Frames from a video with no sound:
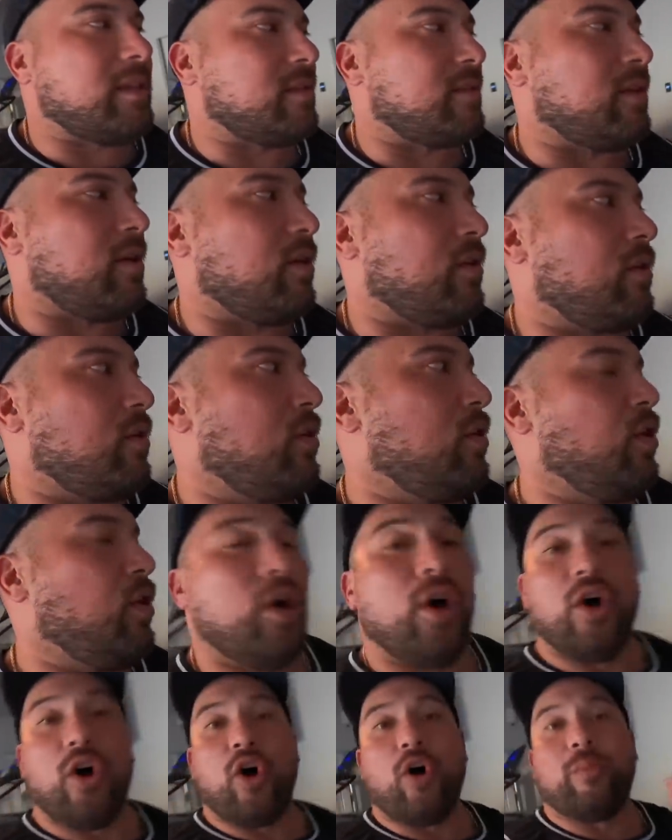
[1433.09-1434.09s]
So
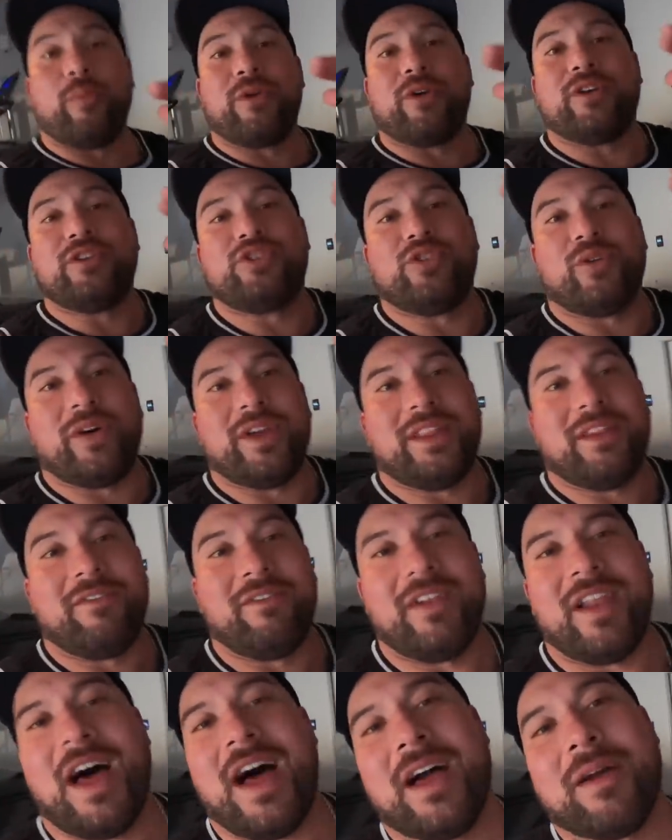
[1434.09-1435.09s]
hope you're enjoying the
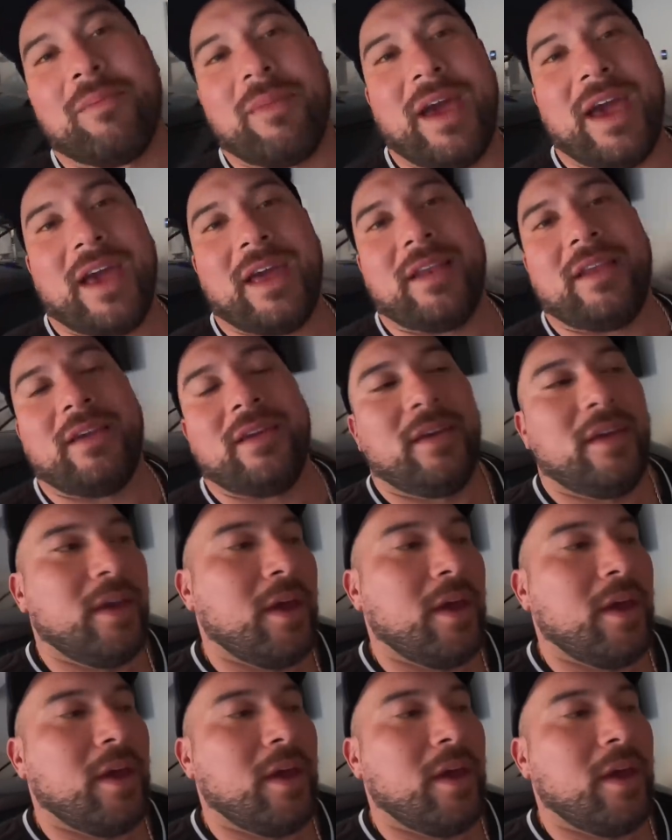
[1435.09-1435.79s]
vlog, man.